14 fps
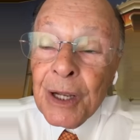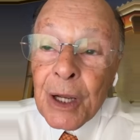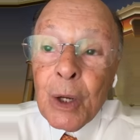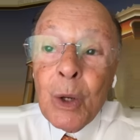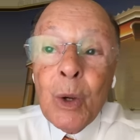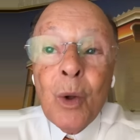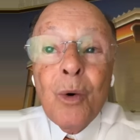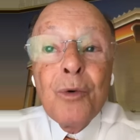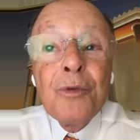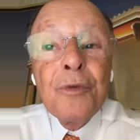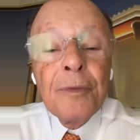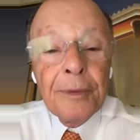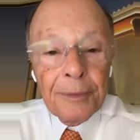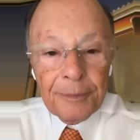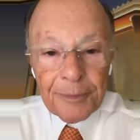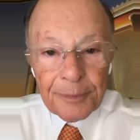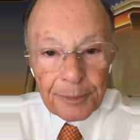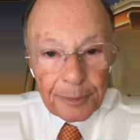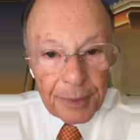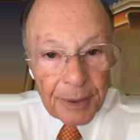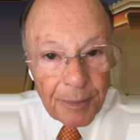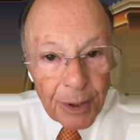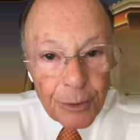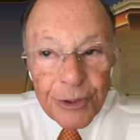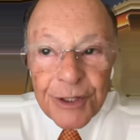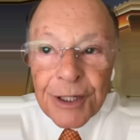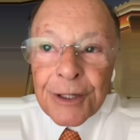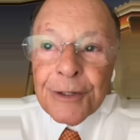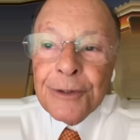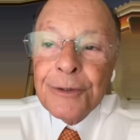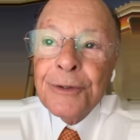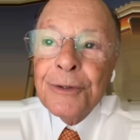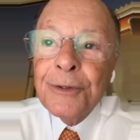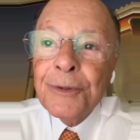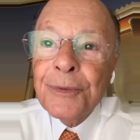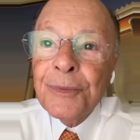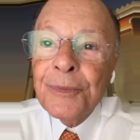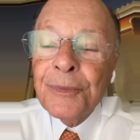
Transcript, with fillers: Praise him. So, first the